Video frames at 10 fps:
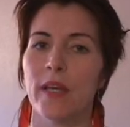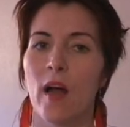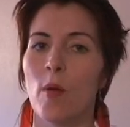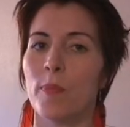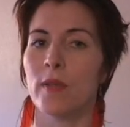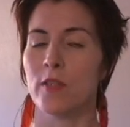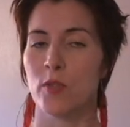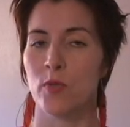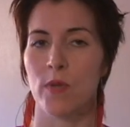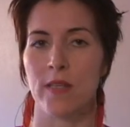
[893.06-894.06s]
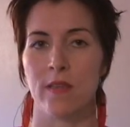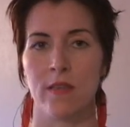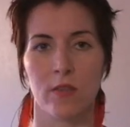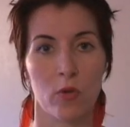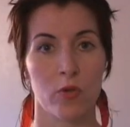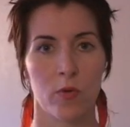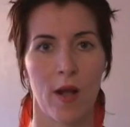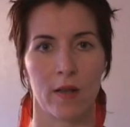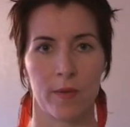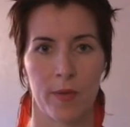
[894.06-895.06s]
help illustrate the social
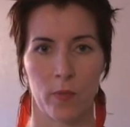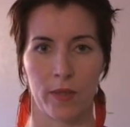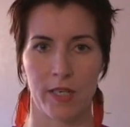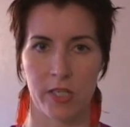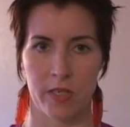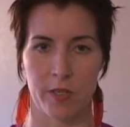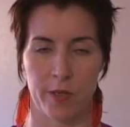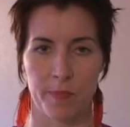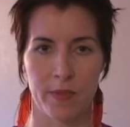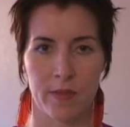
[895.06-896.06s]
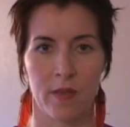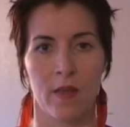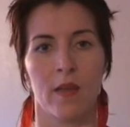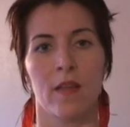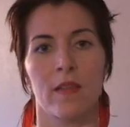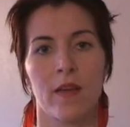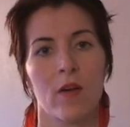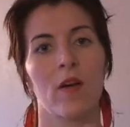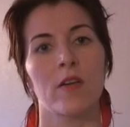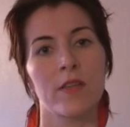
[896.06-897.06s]
alchemy relationships, there
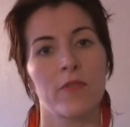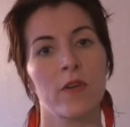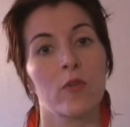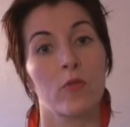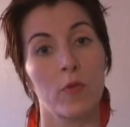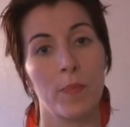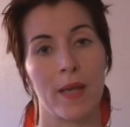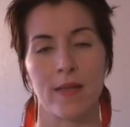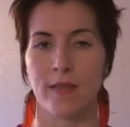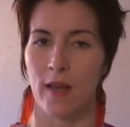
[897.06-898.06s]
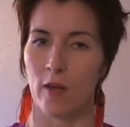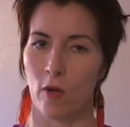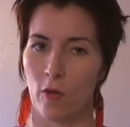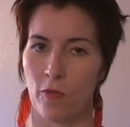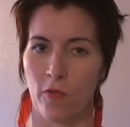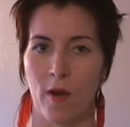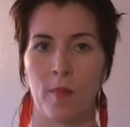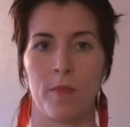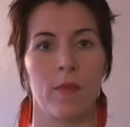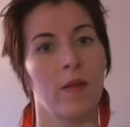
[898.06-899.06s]
are different groupings that go from